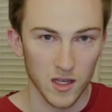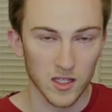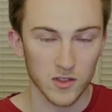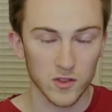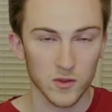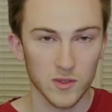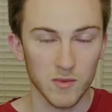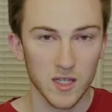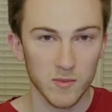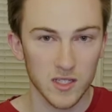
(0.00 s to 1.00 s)
So in
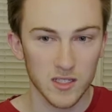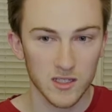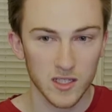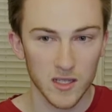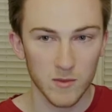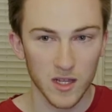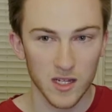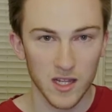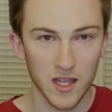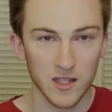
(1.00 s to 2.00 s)
my opinion, the game kind
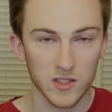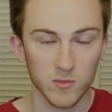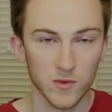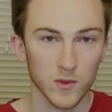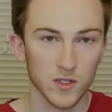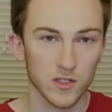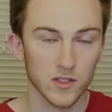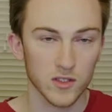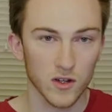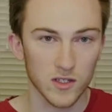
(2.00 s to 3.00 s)
of ends before it
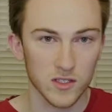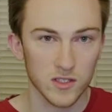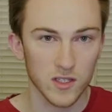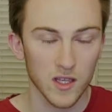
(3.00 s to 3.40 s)
starts.